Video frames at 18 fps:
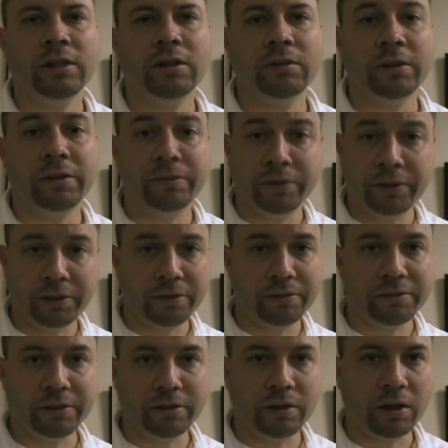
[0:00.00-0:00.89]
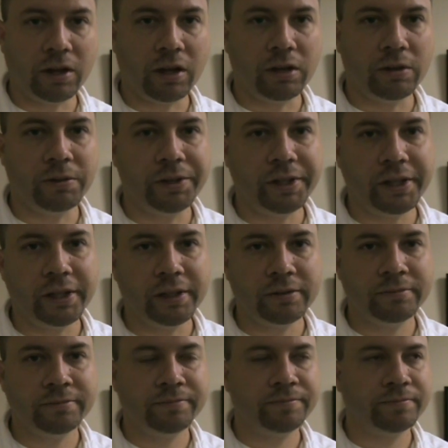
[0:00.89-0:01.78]
only for you to feel hollow
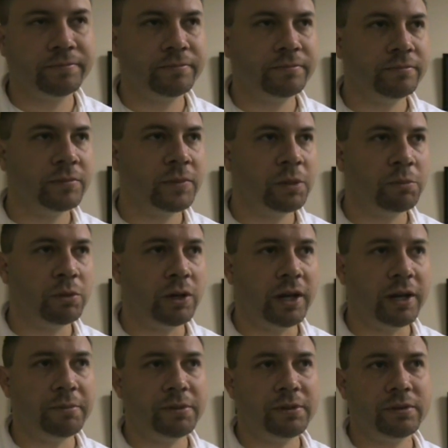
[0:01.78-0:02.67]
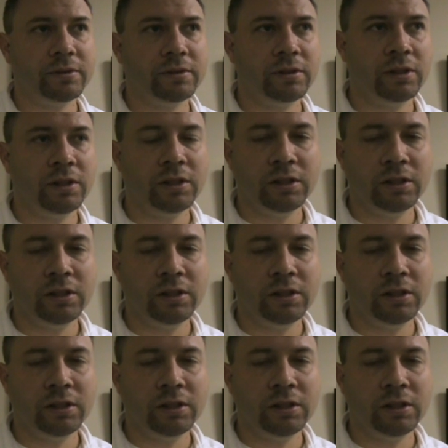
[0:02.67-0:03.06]
again. Perhaps